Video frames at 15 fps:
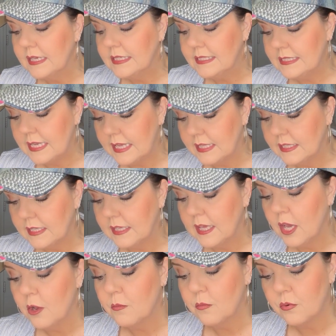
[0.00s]
daily
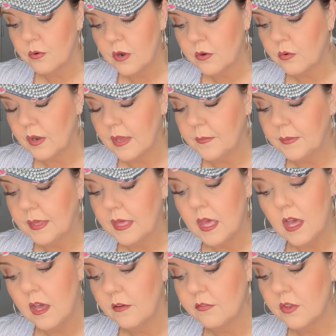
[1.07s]
programming
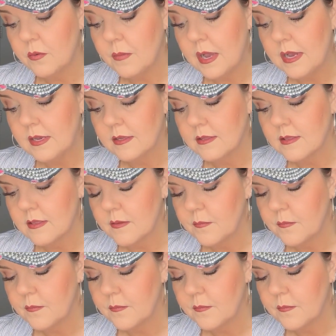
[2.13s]
of their minds.